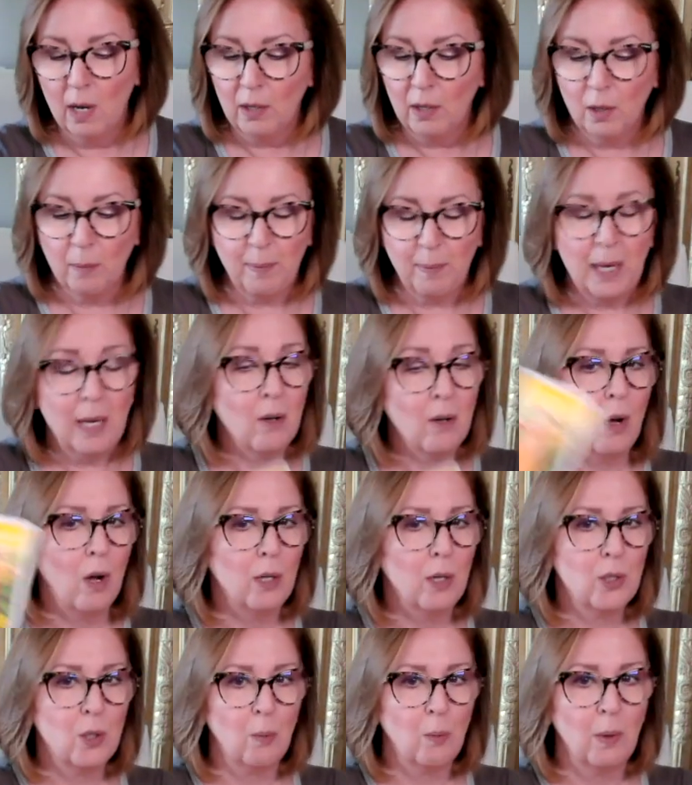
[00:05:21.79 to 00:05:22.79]
you're being
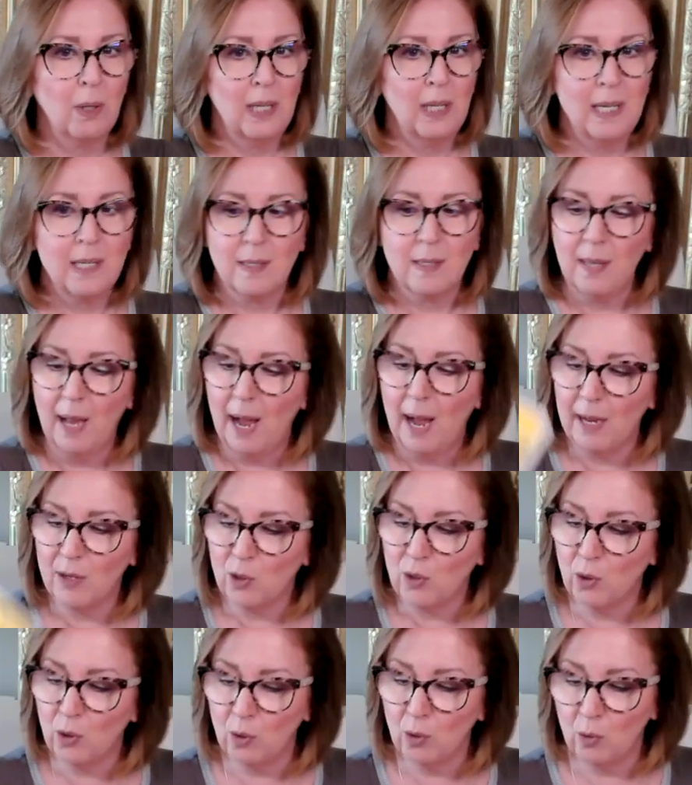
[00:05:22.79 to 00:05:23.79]
called to release
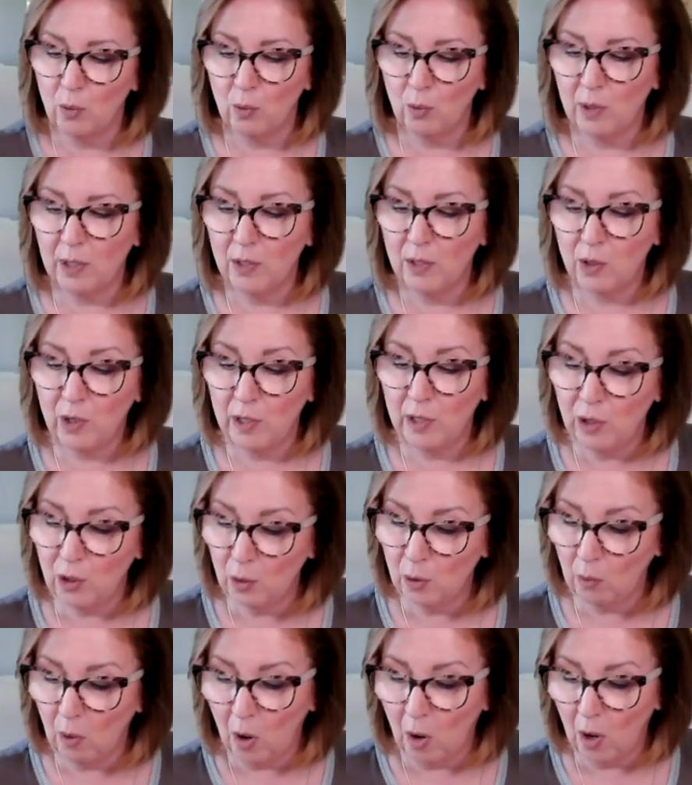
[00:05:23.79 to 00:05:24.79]
that to
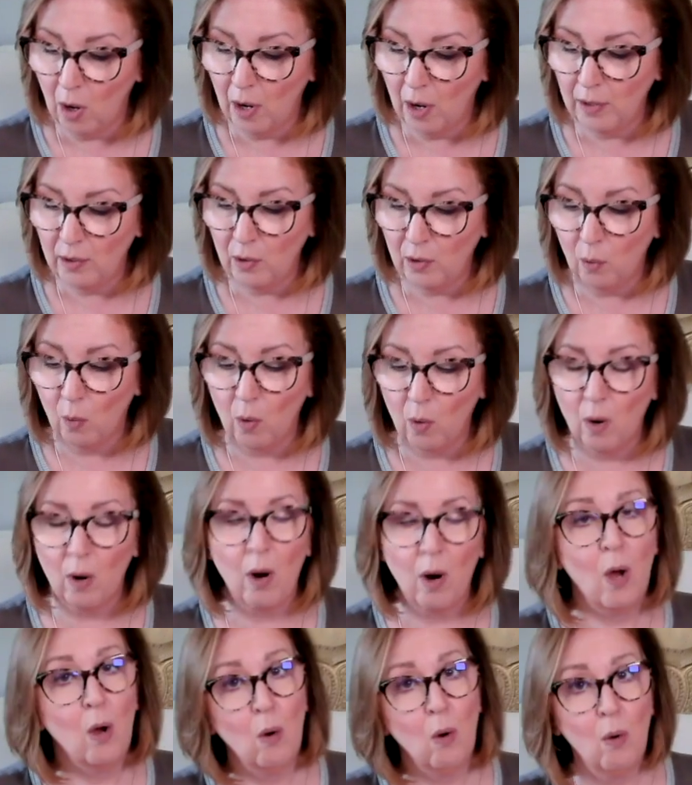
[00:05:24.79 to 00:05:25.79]
continue on
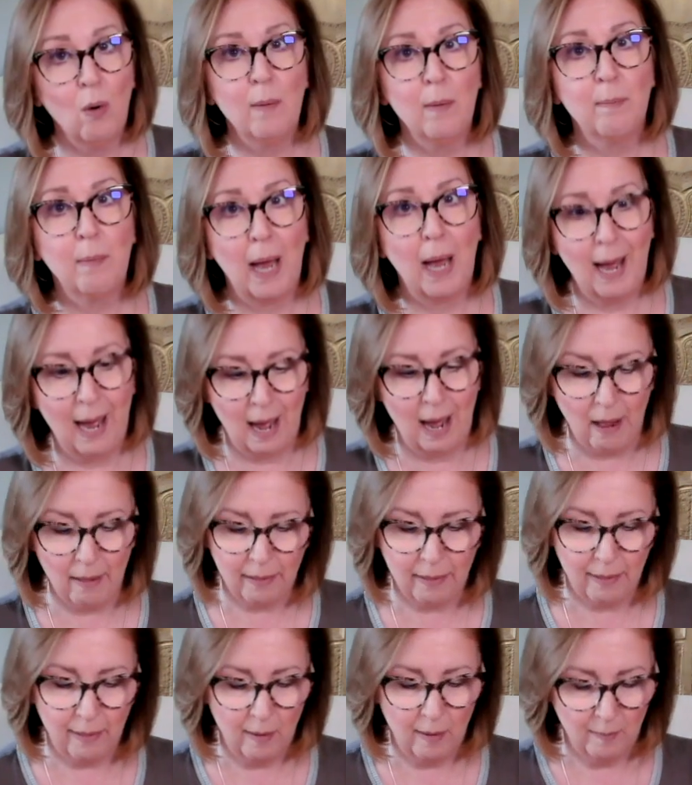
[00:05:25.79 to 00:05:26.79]
your own
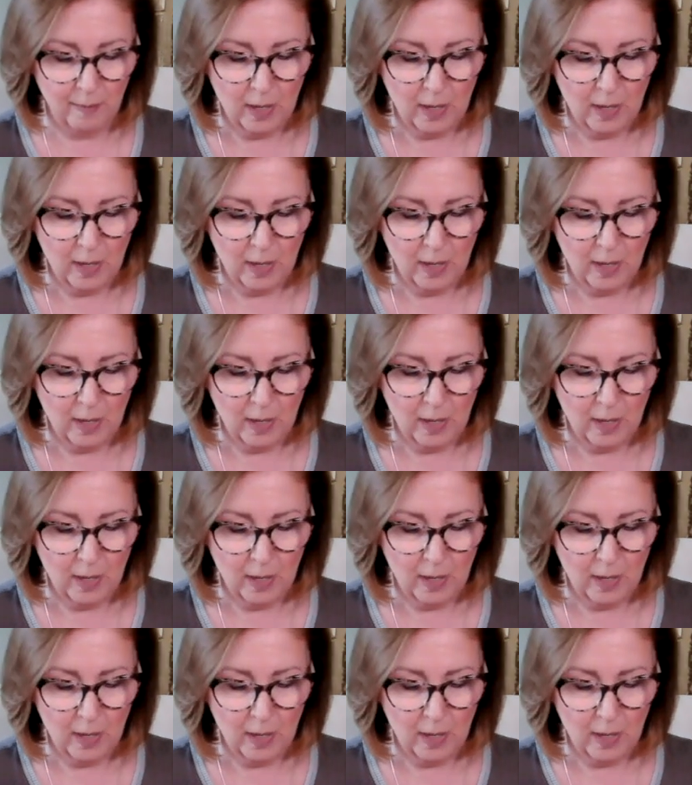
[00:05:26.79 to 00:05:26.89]
path.